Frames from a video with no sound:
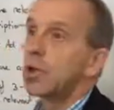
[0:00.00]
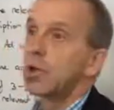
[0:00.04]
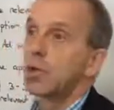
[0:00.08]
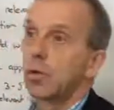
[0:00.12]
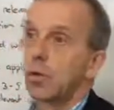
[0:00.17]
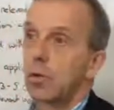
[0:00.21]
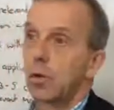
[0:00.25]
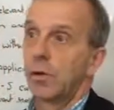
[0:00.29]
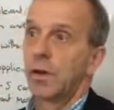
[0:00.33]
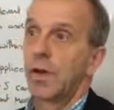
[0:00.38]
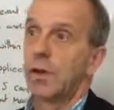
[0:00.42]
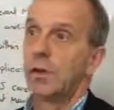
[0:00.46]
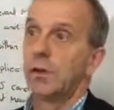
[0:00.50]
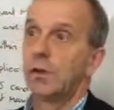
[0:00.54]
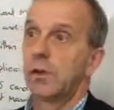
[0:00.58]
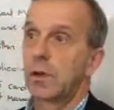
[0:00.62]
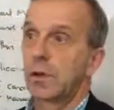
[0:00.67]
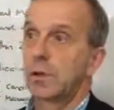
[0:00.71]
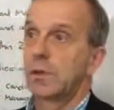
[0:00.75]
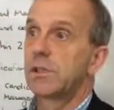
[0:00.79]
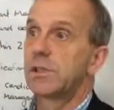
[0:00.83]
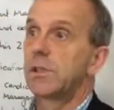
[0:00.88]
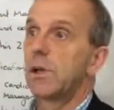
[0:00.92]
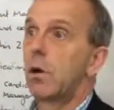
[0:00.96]
sure that you
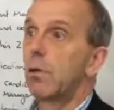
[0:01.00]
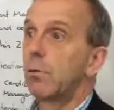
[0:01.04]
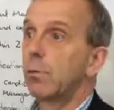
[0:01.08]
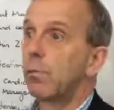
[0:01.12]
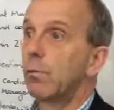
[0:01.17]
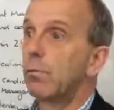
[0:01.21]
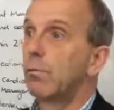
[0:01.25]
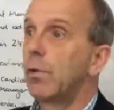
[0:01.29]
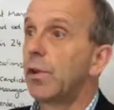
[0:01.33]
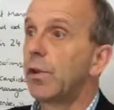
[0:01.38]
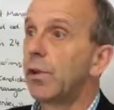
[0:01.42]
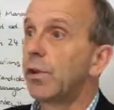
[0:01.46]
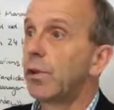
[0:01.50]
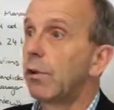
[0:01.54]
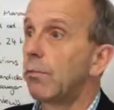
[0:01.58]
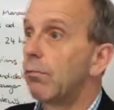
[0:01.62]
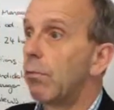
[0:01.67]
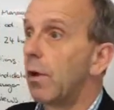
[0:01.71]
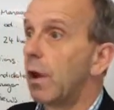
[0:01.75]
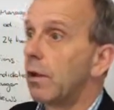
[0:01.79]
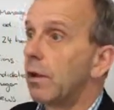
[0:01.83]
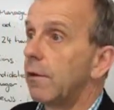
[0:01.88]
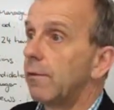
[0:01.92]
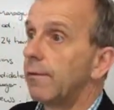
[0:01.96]
consult with the
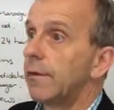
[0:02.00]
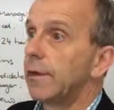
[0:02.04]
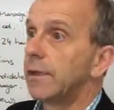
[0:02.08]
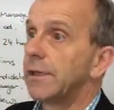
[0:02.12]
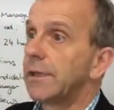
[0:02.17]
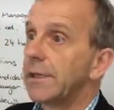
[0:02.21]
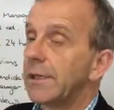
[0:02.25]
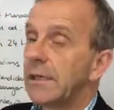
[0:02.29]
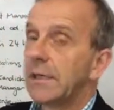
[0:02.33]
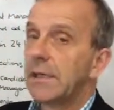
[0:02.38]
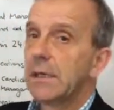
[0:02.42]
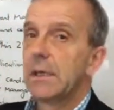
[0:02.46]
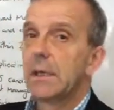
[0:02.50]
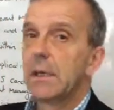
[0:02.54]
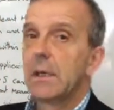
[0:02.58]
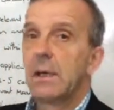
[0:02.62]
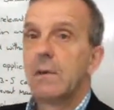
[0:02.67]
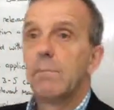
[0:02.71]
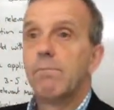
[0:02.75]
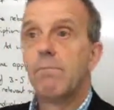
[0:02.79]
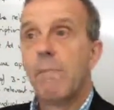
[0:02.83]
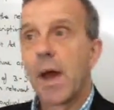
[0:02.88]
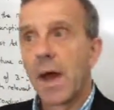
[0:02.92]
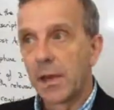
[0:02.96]
relevant
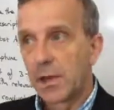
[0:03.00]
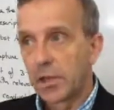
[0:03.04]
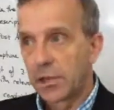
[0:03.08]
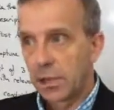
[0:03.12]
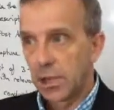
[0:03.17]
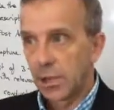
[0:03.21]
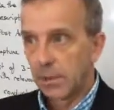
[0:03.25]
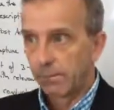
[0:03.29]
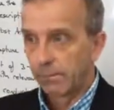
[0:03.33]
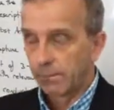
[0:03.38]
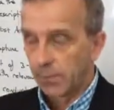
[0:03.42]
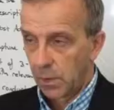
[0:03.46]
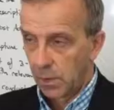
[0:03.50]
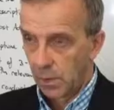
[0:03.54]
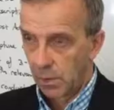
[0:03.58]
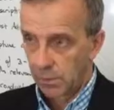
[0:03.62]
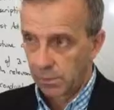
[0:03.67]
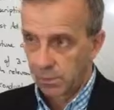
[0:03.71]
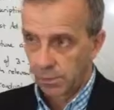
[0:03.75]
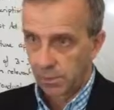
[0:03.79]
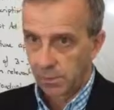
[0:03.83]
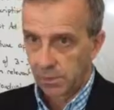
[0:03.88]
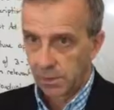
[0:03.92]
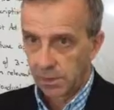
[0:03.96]
manager
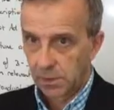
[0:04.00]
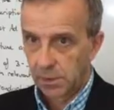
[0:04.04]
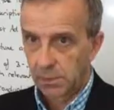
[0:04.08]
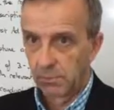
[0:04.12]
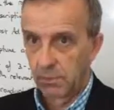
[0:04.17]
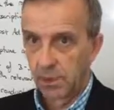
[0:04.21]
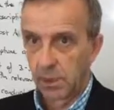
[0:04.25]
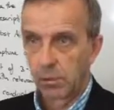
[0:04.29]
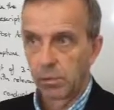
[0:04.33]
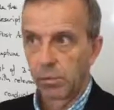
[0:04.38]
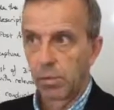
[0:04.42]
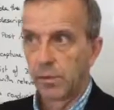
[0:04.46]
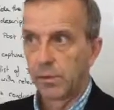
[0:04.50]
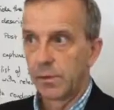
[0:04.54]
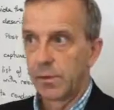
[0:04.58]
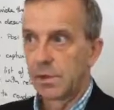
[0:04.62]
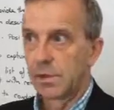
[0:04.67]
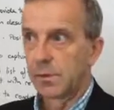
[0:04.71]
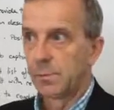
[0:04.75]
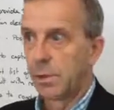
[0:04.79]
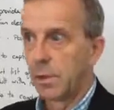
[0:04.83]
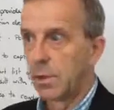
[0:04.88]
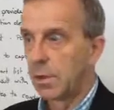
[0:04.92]
who's looking to recruit this